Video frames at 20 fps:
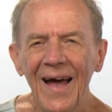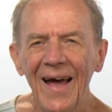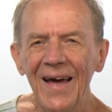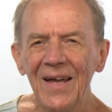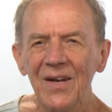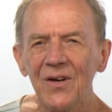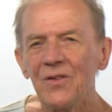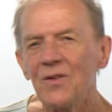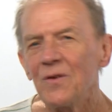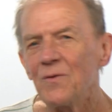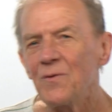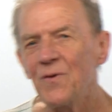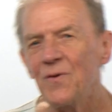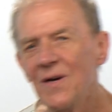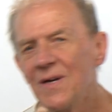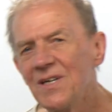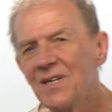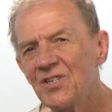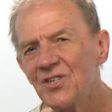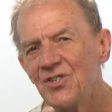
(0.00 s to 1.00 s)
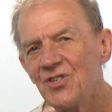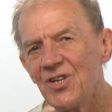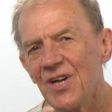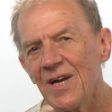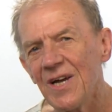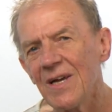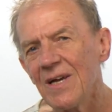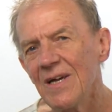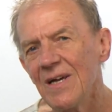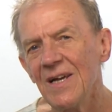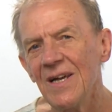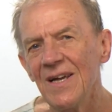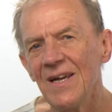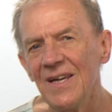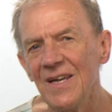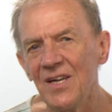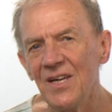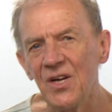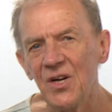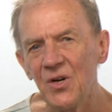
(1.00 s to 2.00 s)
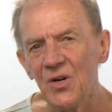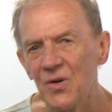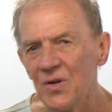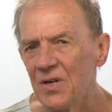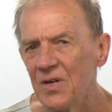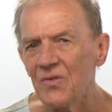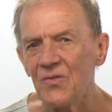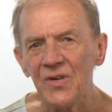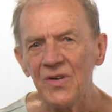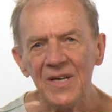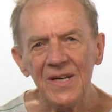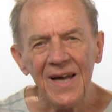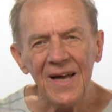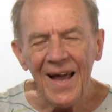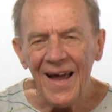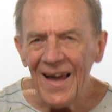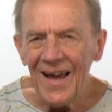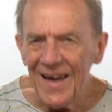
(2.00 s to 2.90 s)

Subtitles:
And on the phonics check, he couldn't read